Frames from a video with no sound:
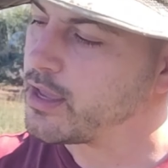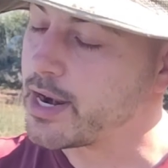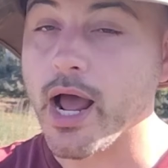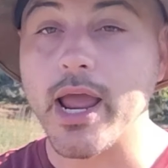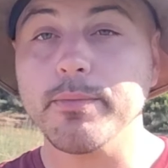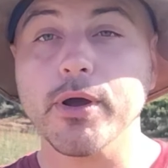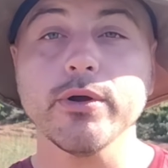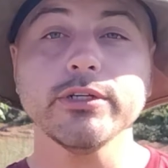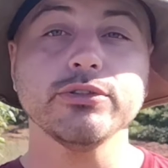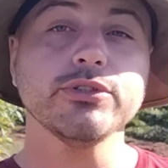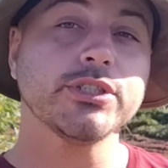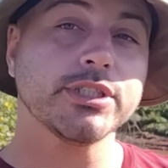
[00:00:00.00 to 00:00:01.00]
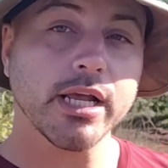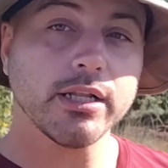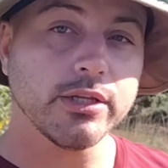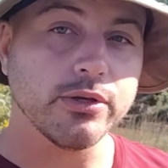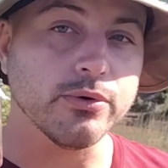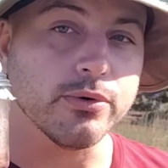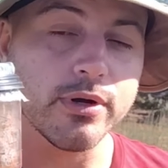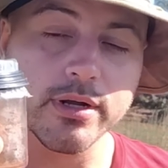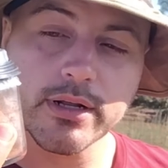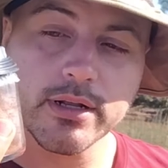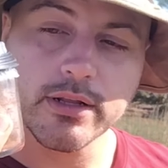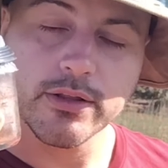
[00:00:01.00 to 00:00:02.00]
And I am going to sell you
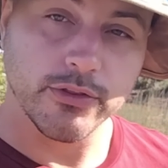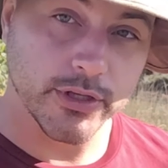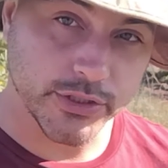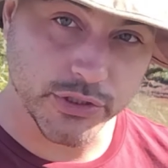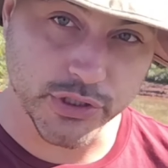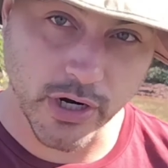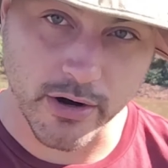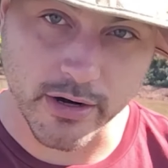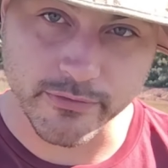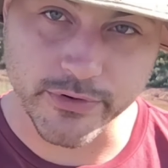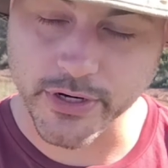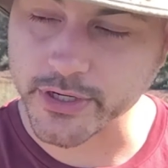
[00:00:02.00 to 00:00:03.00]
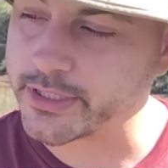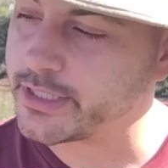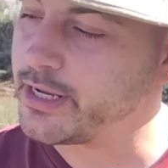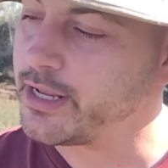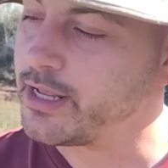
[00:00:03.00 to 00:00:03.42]
this jar of dirt.